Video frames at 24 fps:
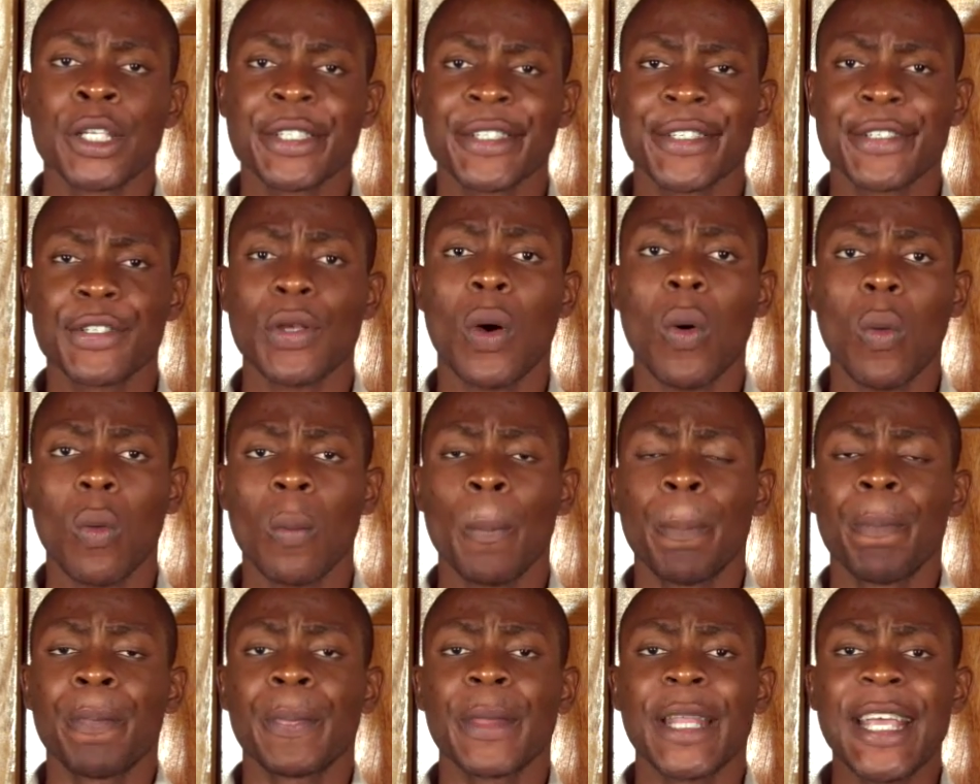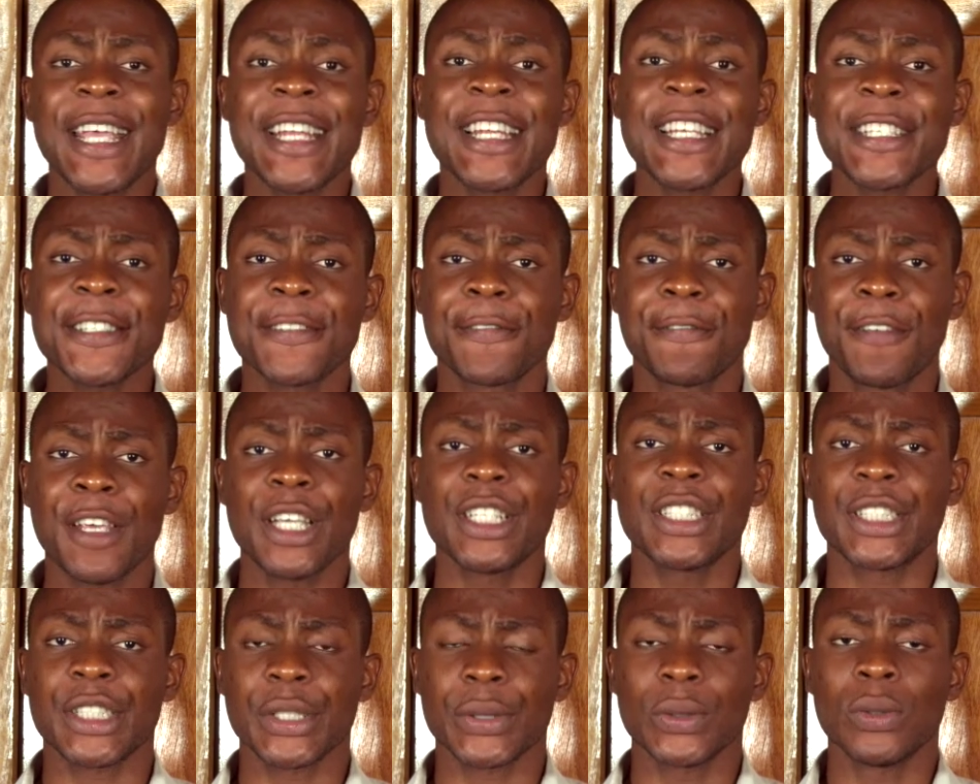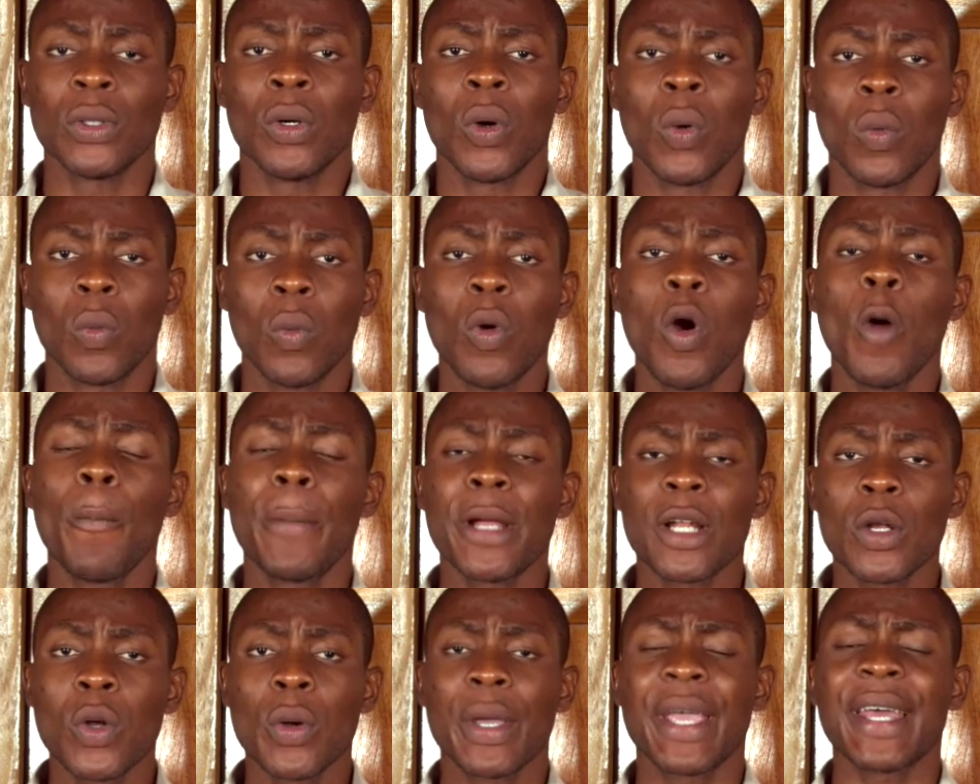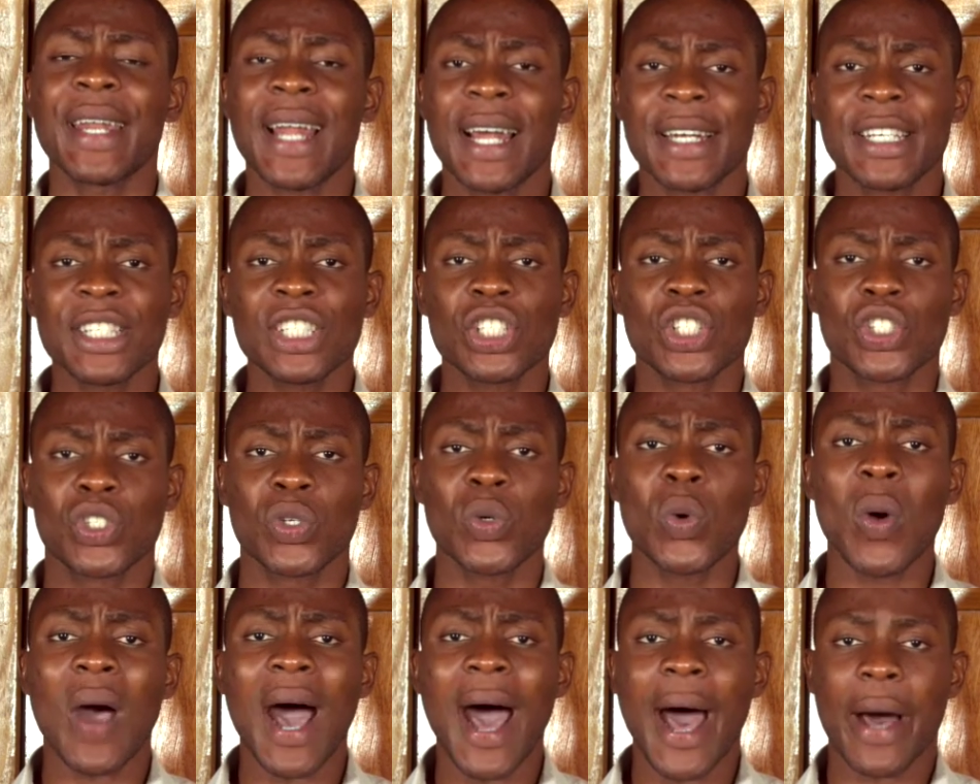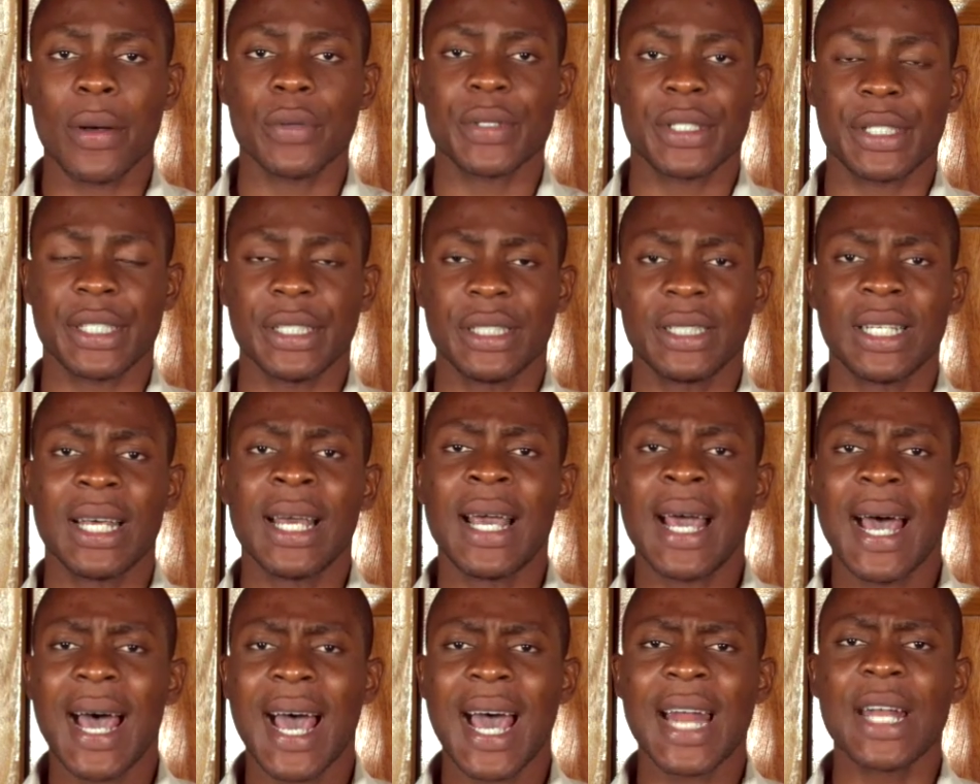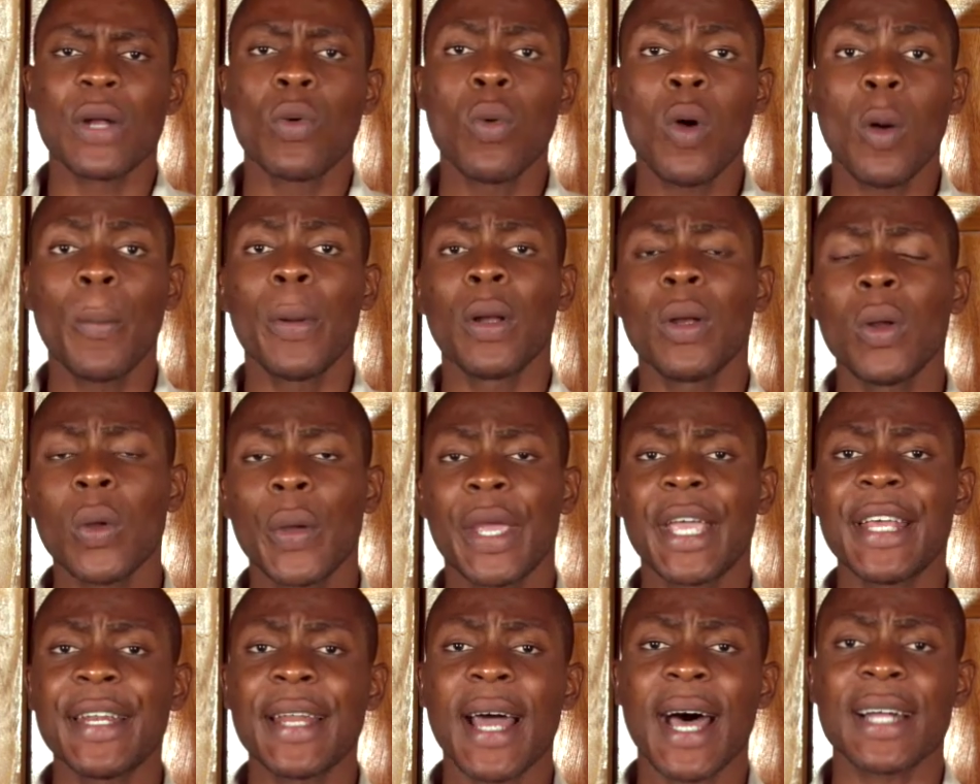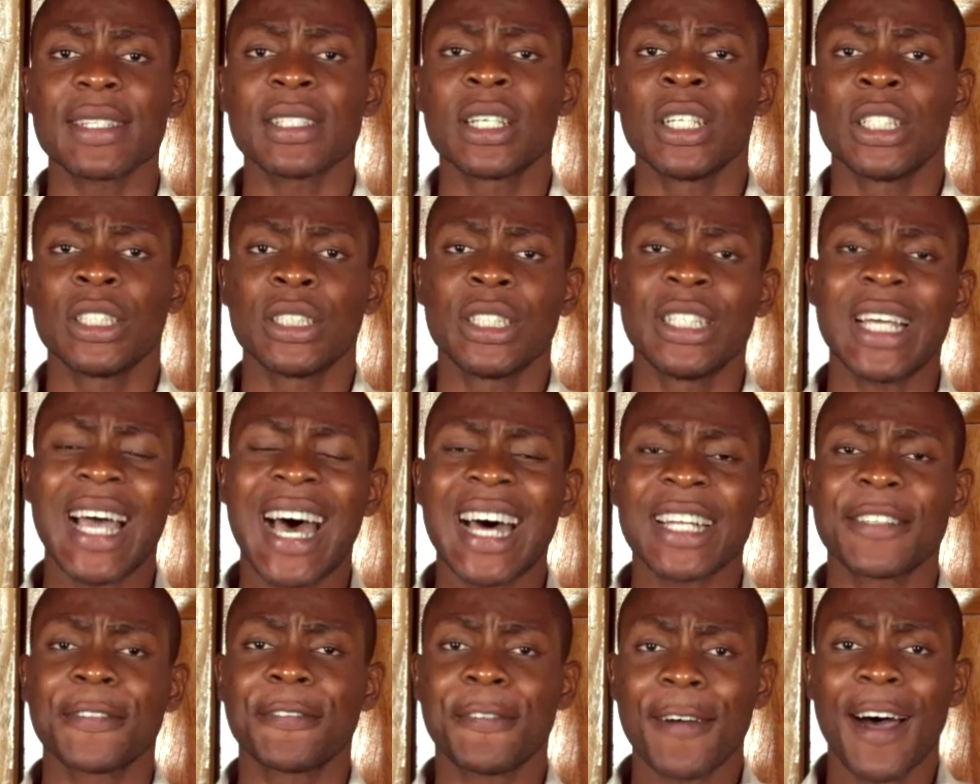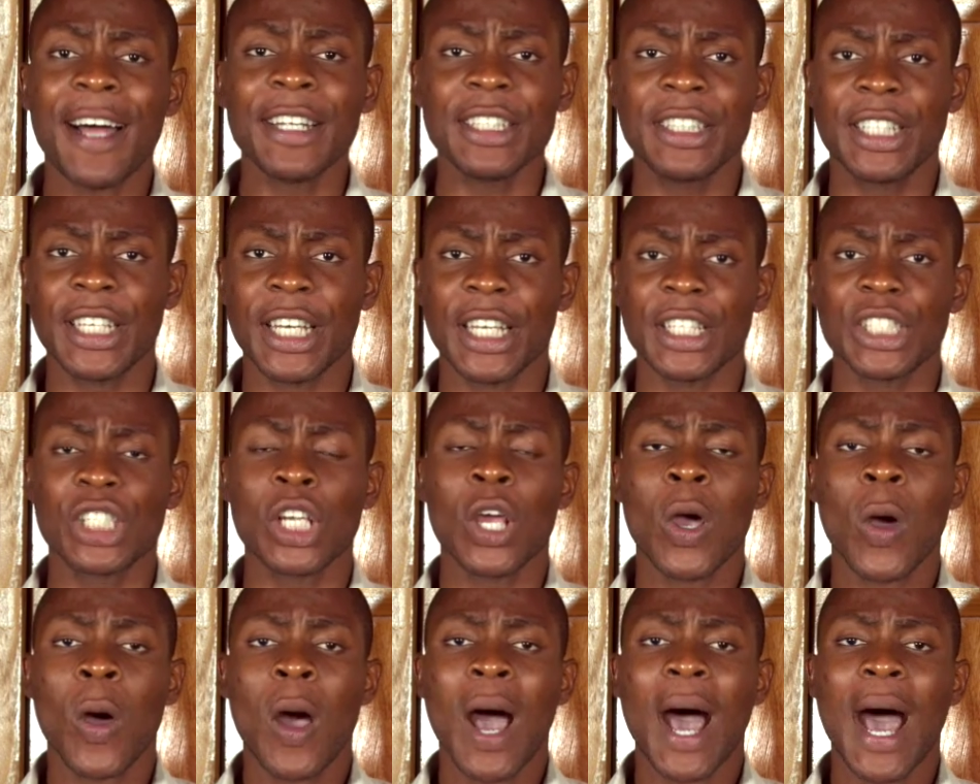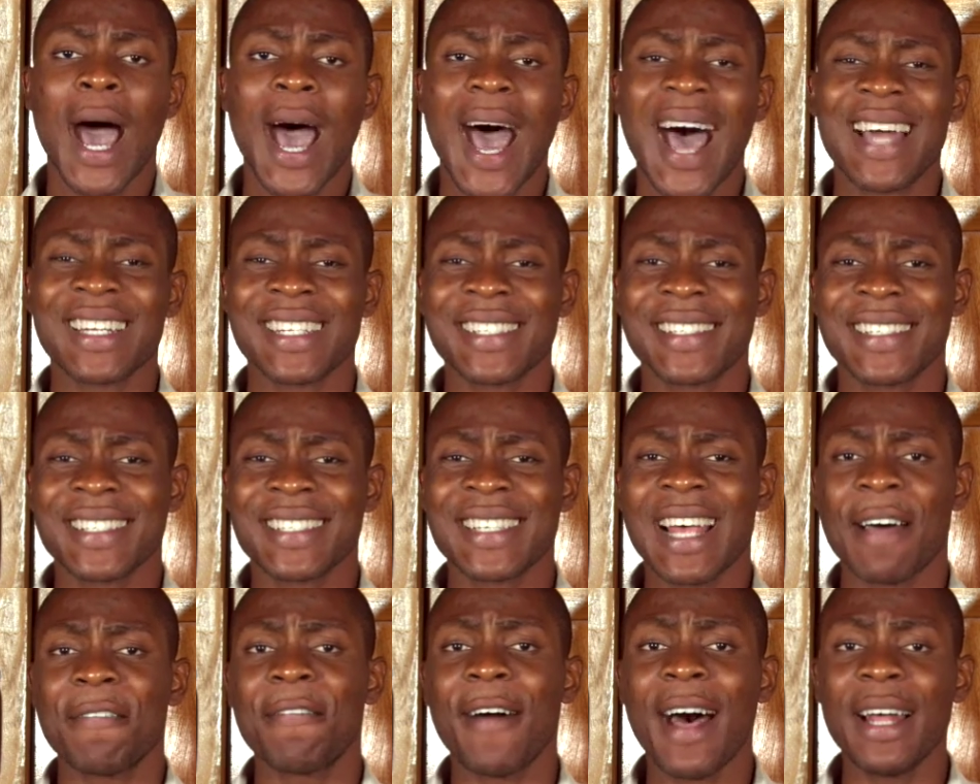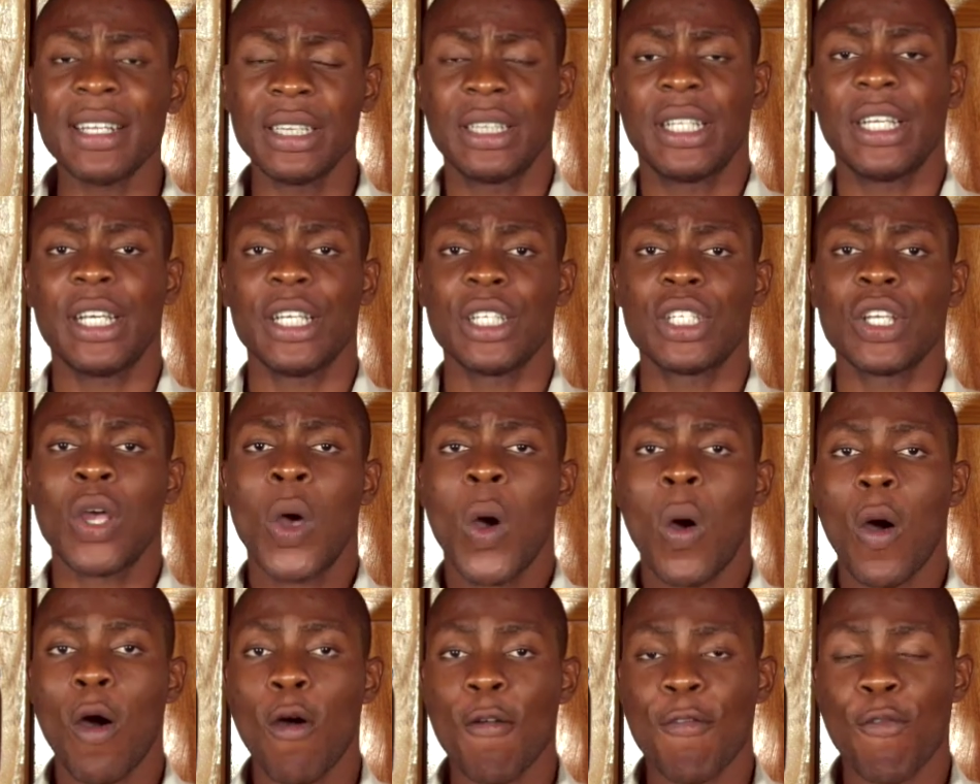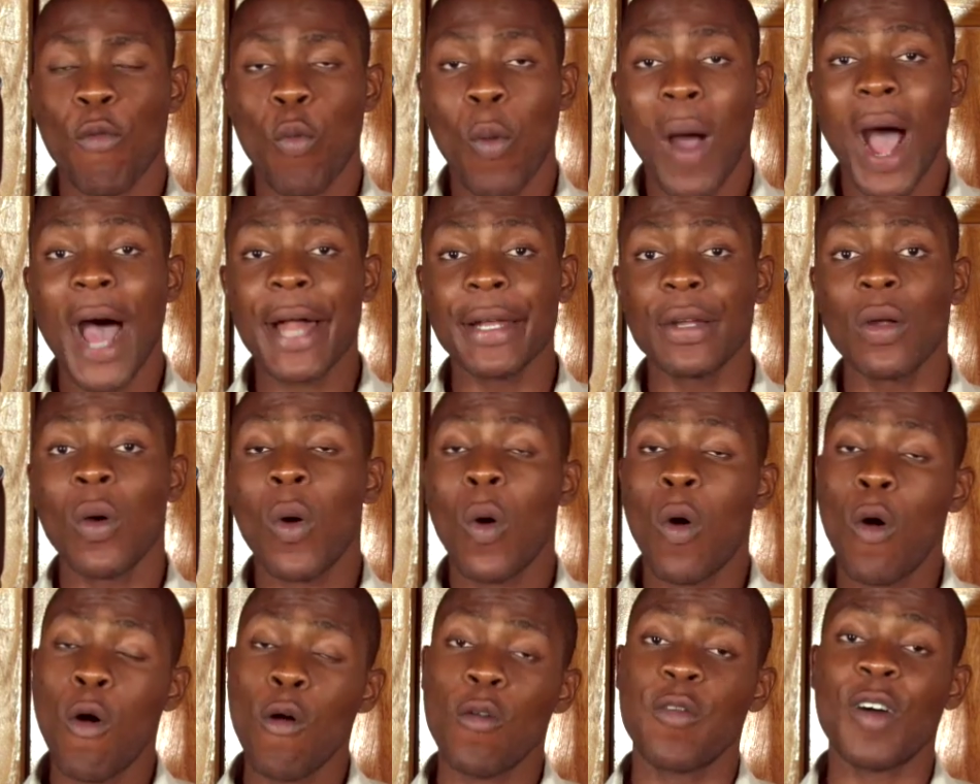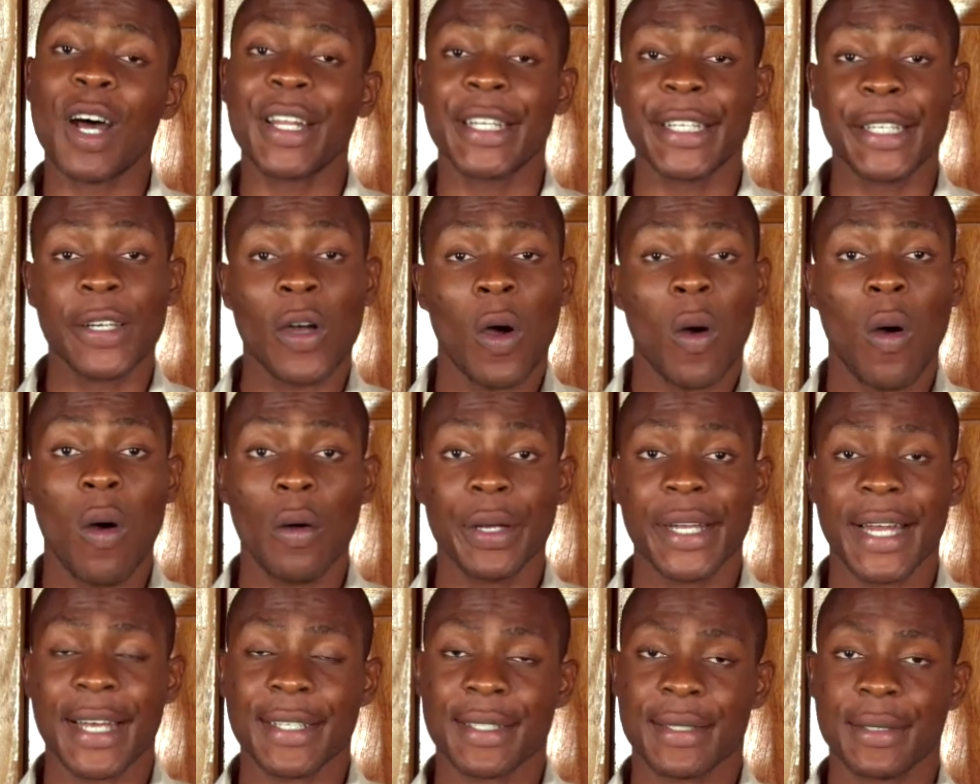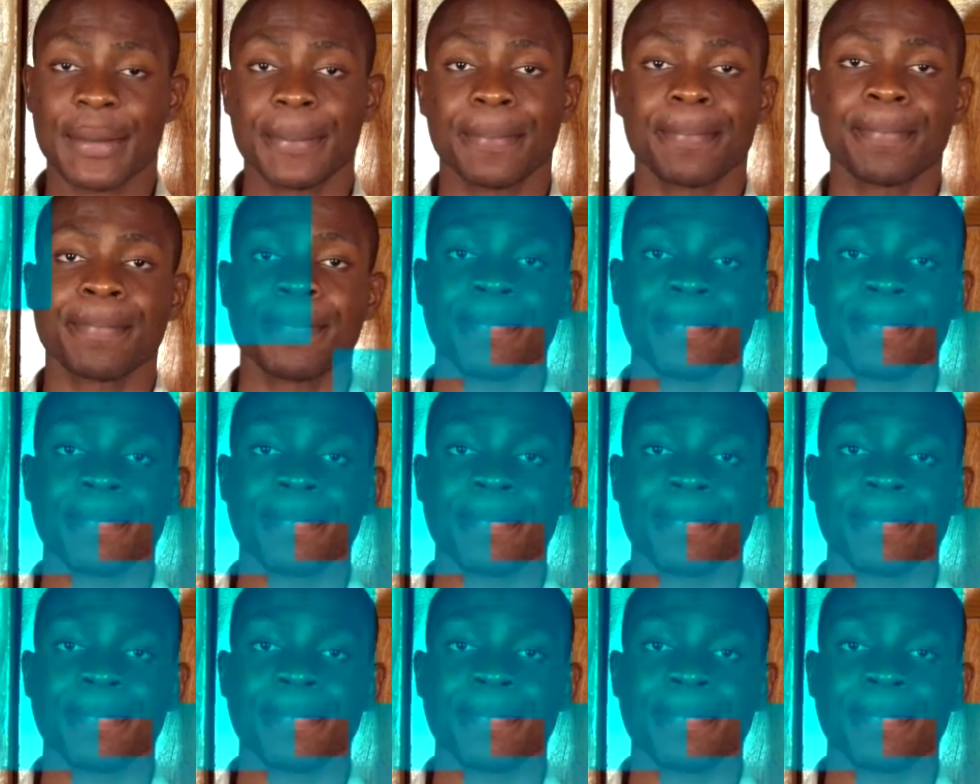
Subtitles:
So in this video, we'll be looking at these two housing, and we'll be looking at the advantage and the disadvantage of one over the others.